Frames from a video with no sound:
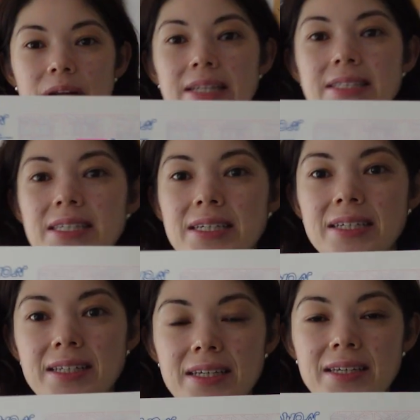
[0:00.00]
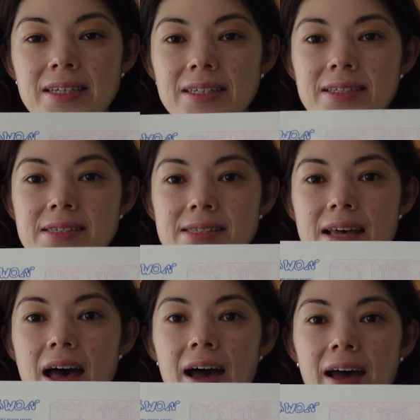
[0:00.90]
I did is
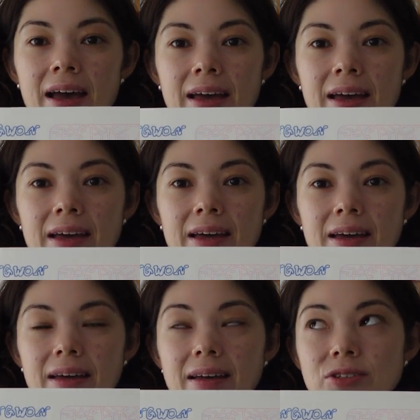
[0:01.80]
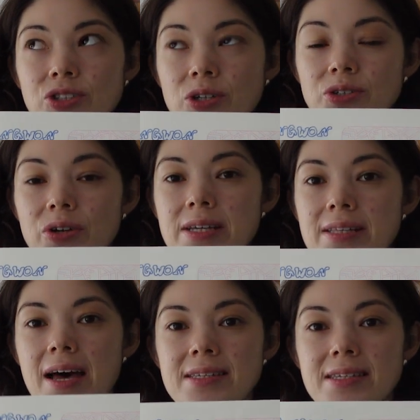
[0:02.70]
I showed you guys
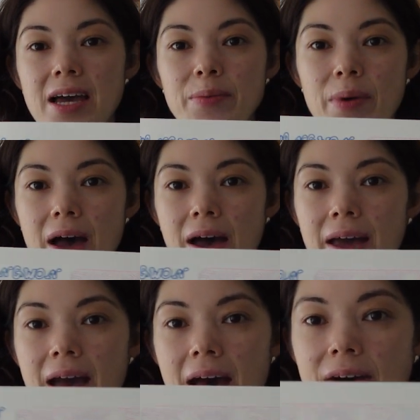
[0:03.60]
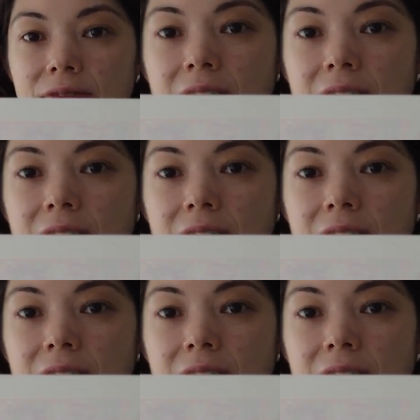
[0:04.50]
last time, I have